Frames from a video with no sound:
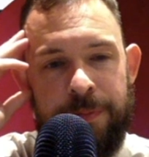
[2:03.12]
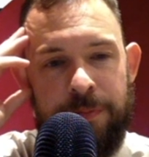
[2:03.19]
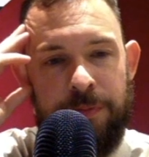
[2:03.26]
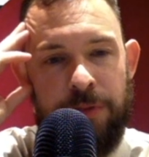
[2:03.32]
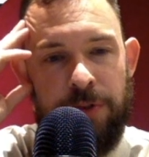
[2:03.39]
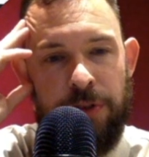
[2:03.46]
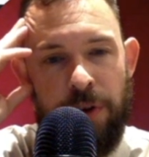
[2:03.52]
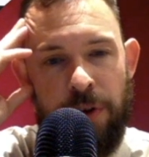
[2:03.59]

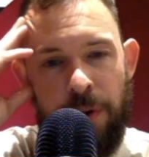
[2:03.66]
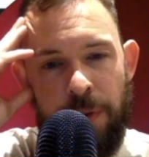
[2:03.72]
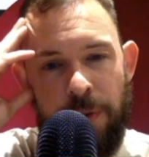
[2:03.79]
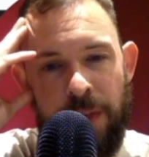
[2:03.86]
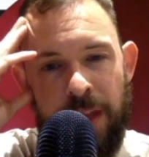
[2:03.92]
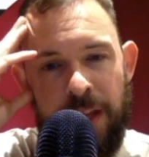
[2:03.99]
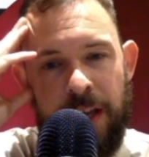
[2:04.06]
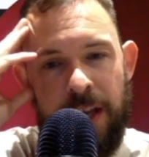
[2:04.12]
So
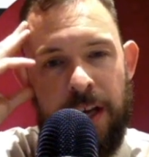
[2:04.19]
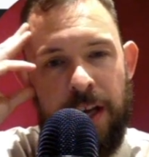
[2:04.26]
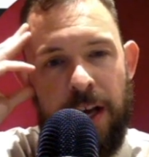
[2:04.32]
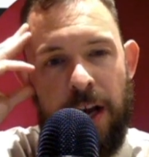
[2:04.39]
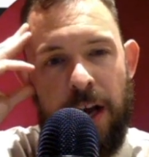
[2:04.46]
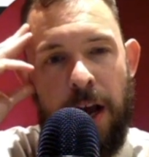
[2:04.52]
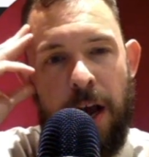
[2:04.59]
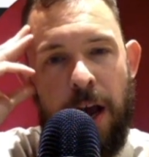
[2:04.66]

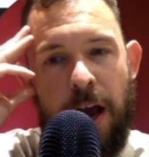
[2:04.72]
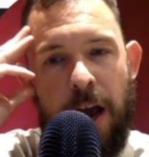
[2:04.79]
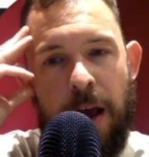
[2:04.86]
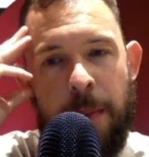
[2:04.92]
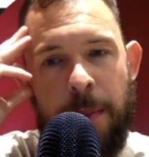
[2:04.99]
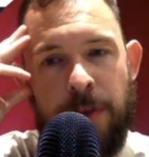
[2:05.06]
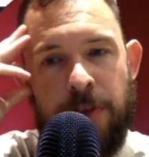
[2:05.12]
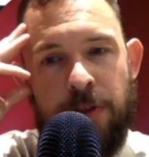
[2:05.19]

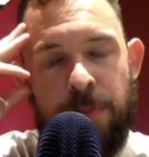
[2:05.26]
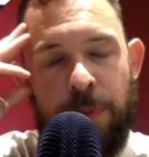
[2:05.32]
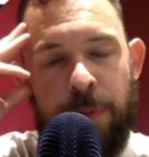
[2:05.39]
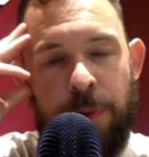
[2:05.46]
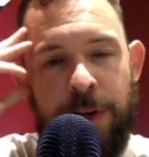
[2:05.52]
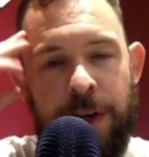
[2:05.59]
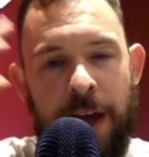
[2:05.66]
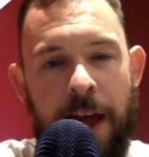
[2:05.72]
imagine
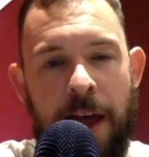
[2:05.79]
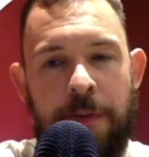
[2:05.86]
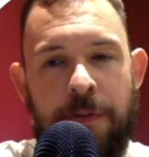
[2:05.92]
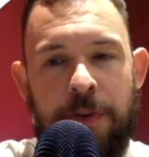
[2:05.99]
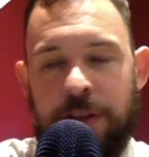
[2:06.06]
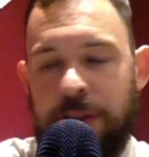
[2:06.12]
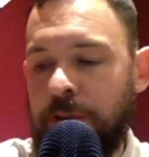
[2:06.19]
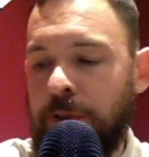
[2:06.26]
putting every
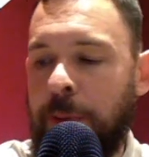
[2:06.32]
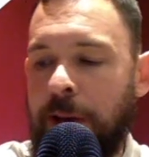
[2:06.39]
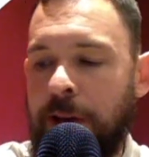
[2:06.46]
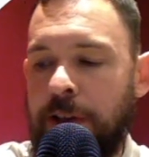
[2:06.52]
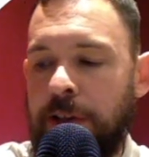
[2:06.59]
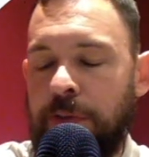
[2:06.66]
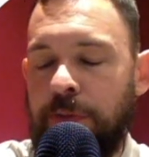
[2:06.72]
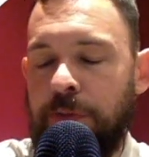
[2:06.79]
single
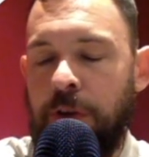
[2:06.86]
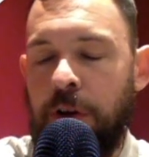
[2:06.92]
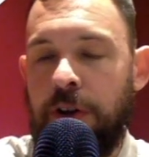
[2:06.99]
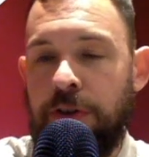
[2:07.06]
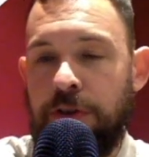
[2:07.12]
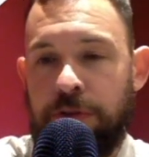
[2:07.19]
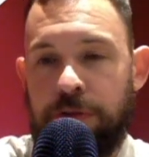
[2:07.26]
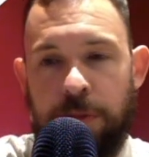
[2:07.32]
penny you've got
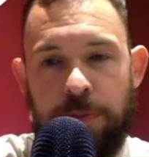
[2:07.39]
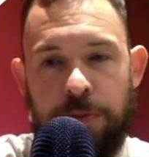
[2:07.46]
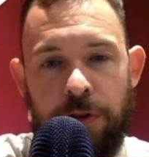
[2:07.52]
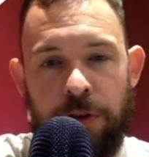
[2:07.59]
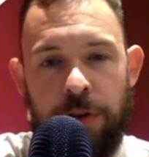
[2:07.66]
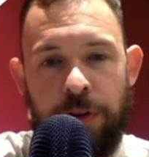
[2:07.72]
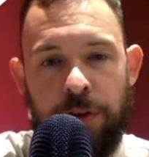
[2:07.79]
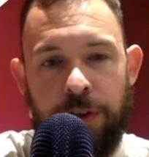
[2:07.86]
into
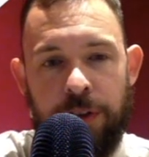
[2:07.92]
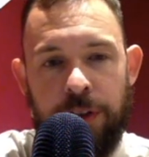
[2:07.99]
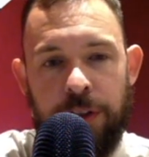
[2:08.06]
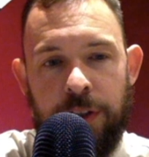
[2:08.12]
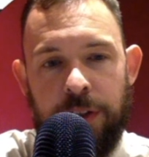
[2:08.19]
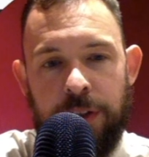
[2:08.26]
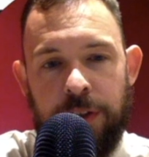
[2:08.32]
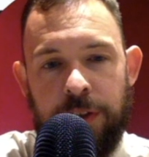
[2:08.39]
crypto,
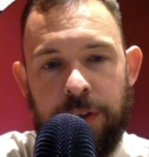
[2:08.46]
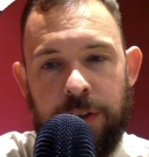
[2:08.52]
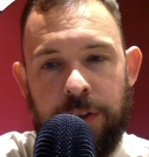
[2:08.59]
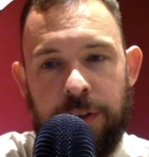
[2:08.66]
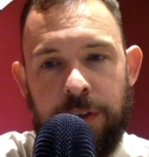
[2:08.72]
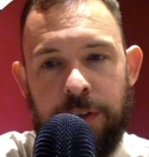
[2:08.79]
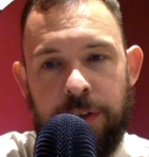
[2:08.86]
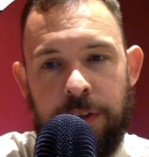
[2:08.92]

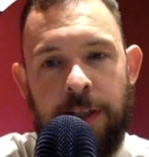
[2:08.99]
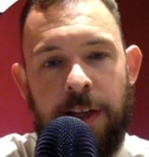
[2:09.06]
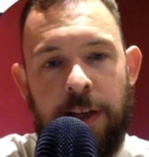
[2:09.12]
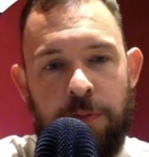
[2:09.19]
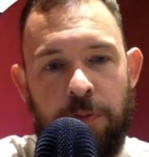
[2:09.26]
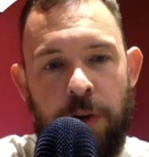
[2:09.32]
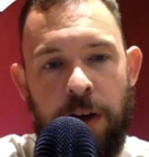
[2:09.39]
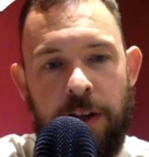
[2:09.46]
then
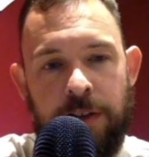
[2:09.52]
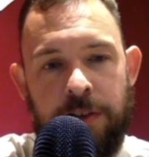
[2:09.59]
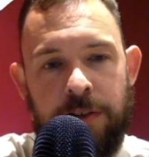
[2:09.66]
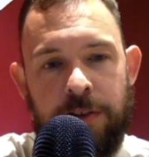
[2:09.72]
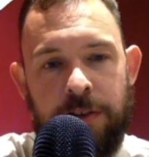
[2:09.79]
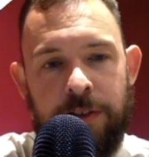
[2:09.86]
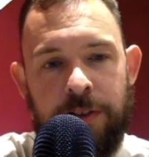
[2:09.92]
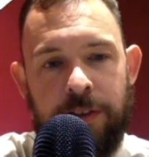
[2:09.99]
getting wrecked.
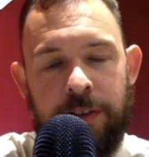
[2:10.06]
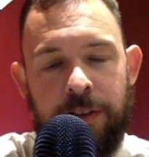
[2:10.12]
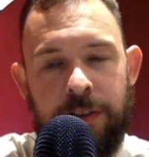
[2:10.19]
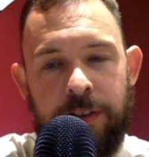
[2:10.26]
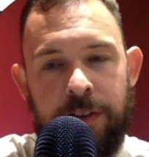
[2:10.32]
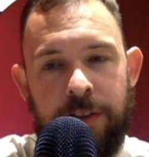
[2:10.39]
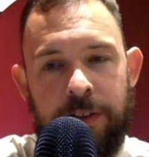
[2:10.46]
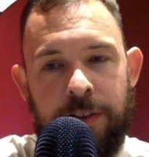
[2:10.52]

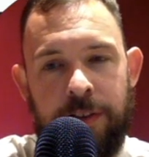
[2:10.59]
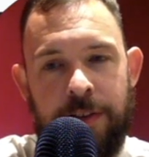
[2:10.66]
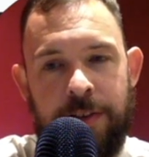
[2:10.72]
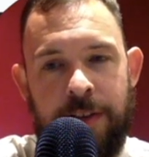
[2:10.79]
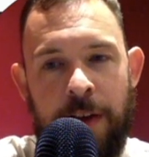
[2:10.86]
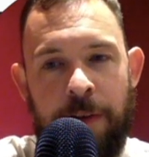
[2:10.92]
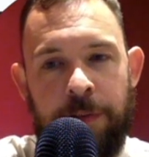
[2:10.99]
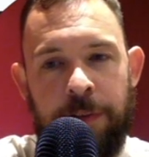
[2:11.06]
There's
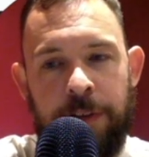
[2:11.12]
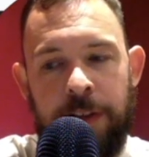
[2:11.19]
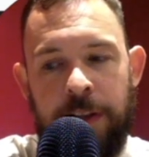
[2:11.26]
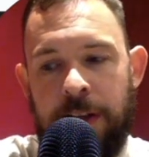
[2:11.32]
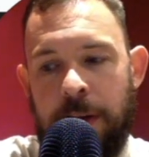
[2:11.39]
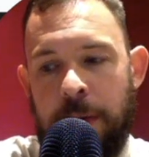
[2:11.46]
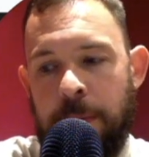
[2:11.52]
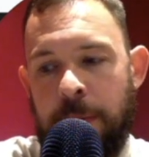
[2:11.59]

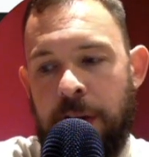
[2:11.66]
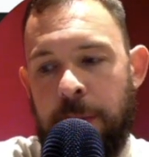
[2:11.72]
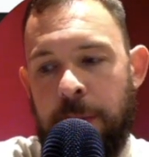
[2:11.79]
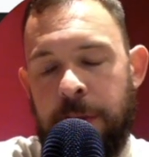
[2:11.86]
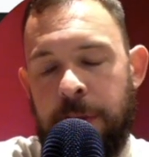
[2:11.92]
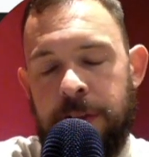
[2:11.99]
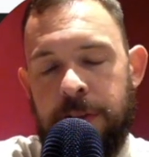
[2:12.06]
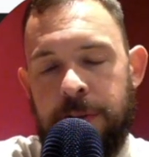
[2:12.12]
definitely, in my
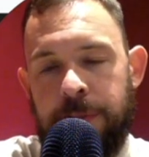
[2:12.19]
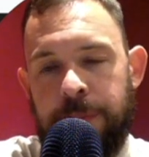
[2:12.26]
opinion,